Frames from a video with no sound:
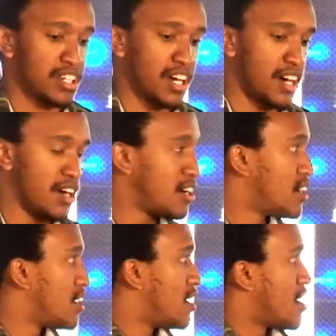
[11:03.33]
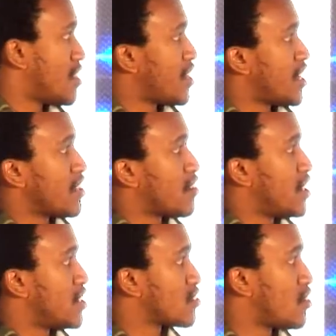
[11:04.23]
The one at the
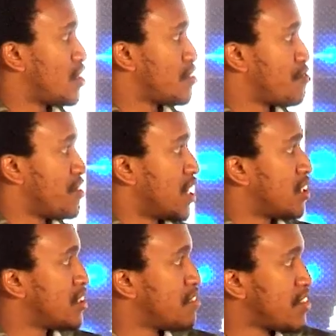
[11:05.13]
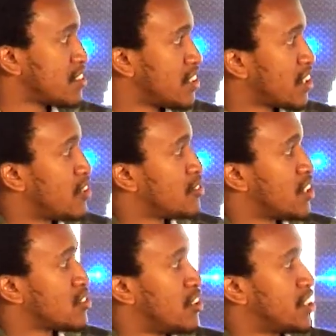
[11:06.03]
corner is called Fear, First Encounter,
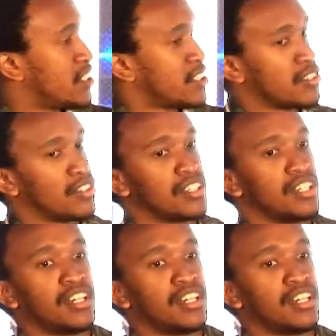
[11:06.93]
Assault, and Recon.